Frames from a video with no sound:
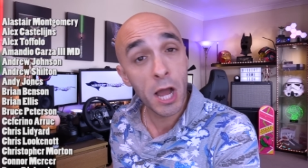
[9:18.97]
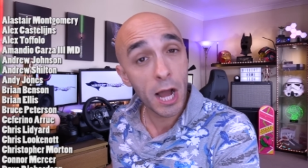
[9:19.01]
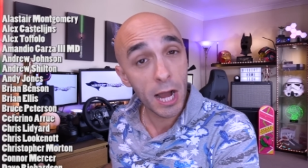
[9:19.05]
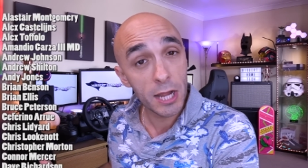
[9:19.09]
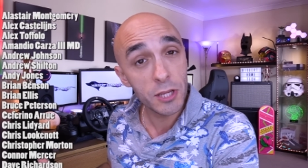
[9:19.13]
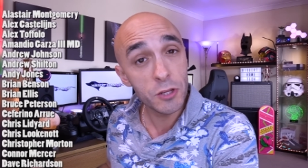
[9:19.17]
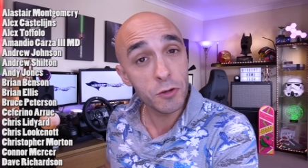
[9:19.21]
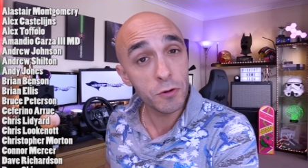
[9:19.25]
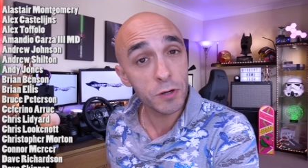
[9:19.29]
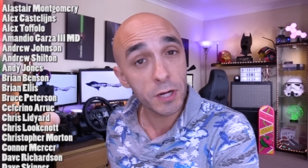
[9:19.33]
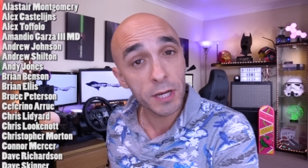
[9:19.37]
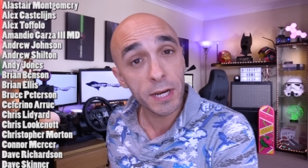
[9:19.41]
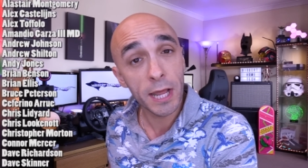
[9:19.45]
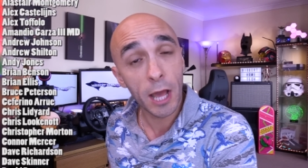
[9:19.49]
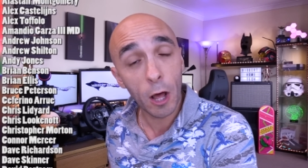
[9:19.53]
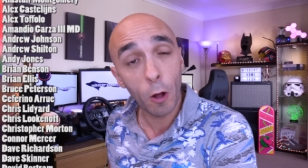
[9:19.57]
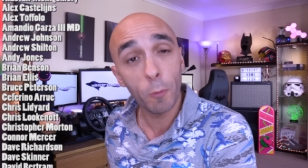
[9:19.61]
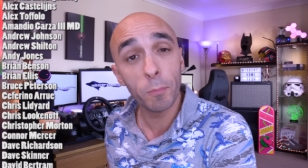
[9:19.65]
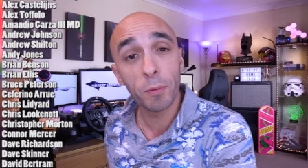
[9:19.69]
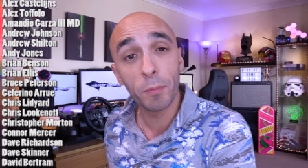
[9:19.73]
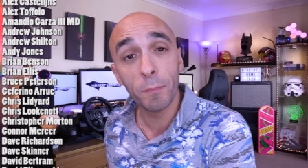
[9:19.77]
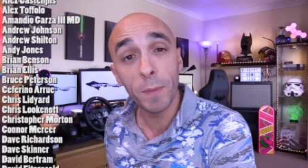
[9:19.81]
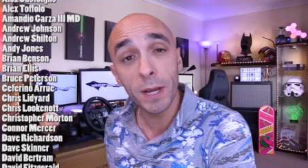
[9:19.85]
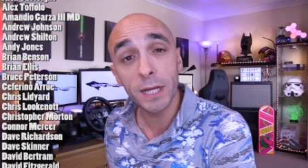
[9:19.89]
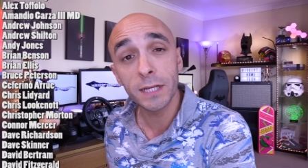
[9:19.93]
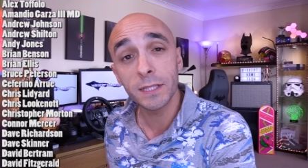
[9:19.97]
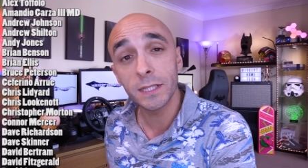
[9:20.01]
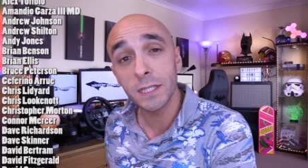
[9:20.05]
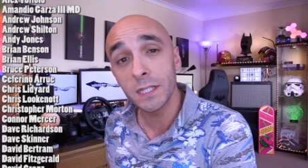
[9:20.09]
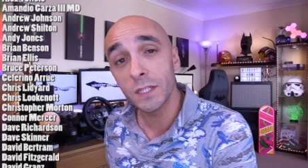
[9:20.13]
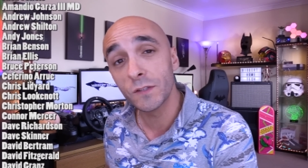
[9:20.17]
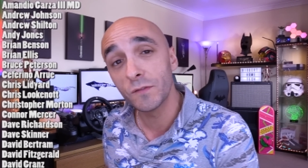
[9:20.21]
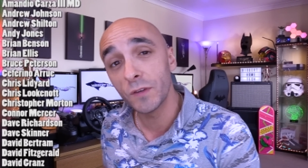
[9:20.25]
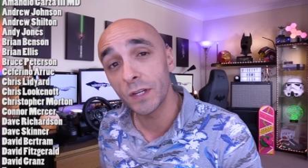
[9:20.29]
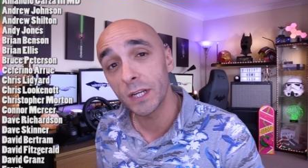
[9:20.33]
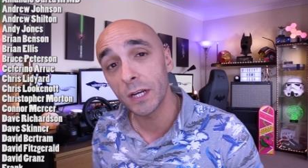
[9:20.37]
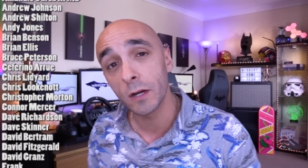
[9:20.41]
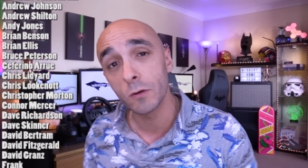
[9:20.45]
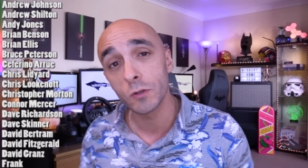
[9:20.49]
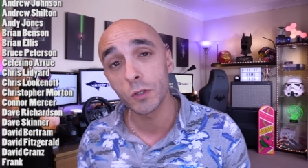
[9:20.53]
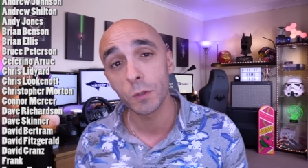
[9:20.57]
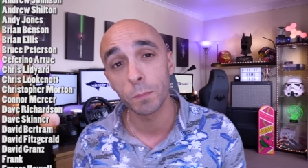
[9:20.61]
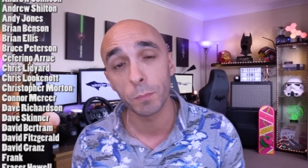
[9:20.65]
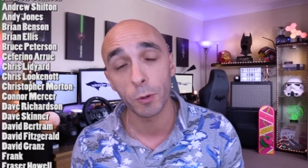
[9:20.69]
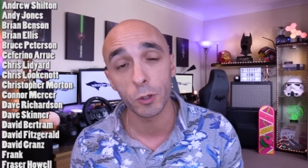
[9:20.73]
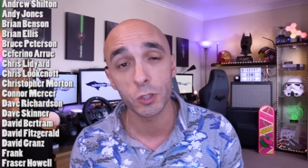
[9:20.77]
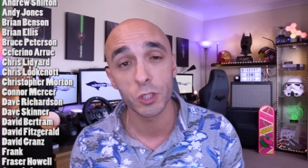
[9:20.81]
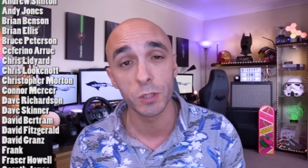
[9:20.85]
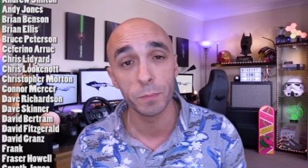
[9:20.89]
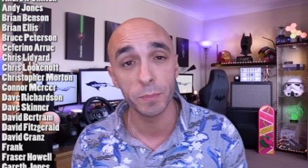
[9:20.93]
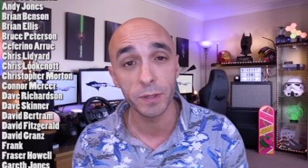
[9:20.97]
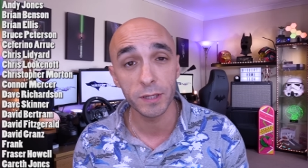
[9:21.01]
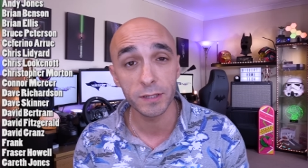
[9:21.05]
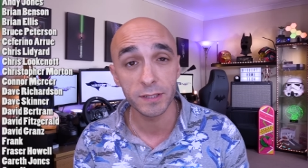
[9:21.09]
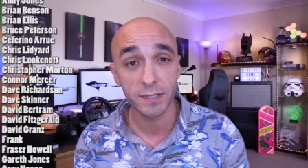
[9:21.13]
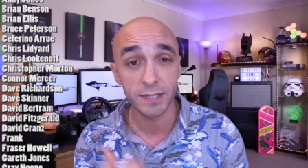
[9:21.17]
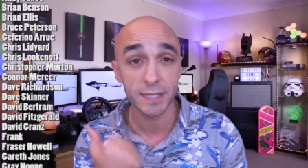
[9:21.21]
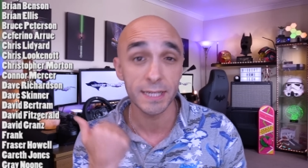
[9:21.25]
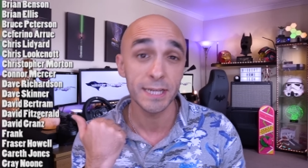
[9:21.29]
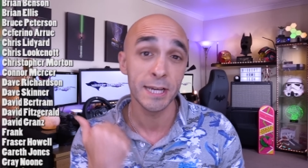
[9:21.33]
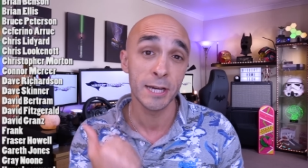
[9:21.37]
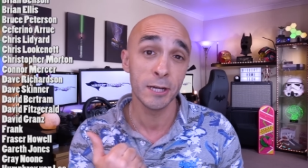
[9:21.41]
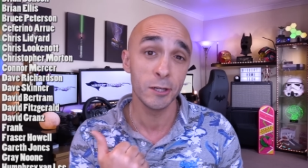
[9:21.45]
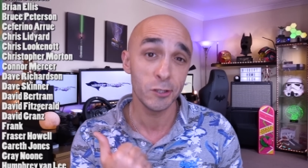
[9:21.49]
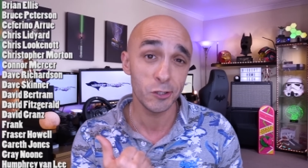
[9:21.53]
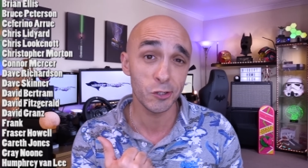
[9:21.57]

and you can help make these videos a possibility,